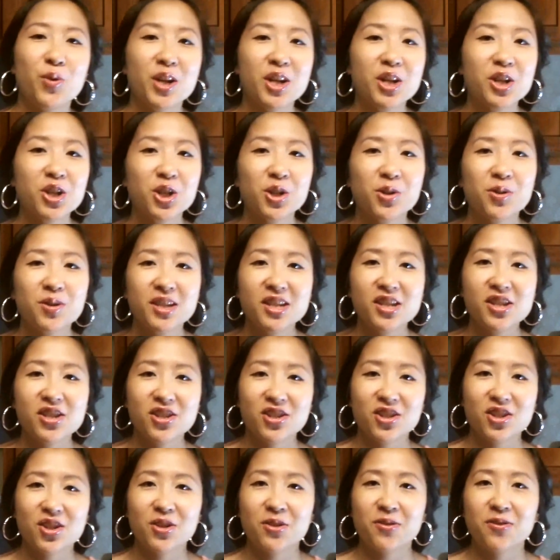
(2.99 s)
We are going
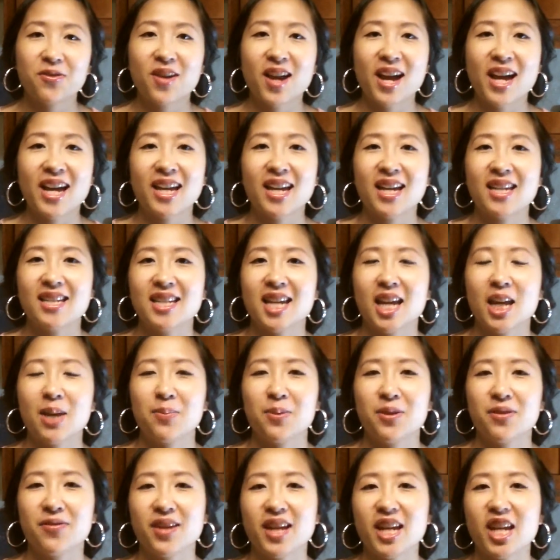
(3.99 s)
to stir fry a
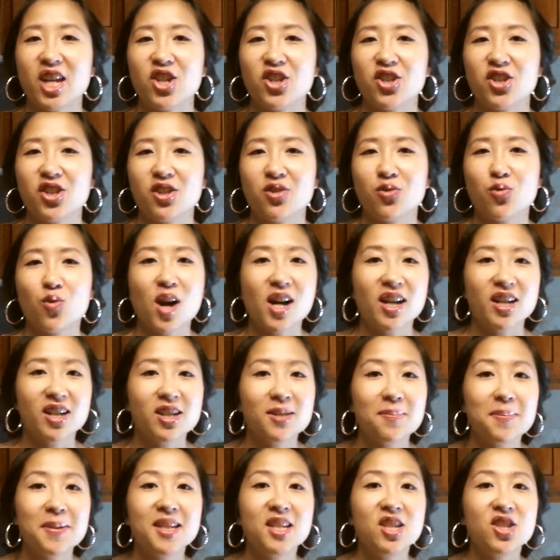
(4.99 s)
type of Asian
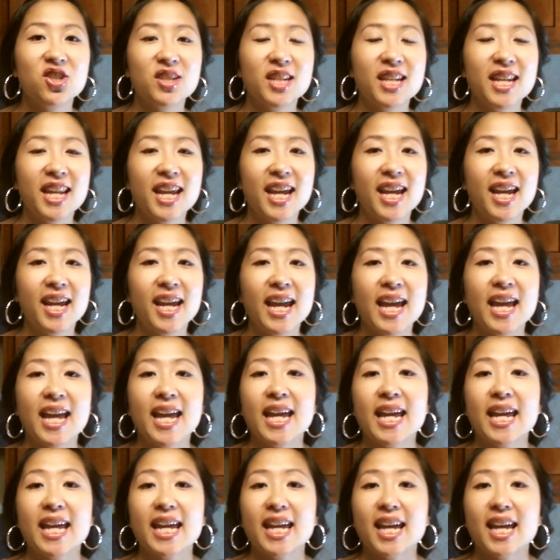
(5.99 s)
water spinach today,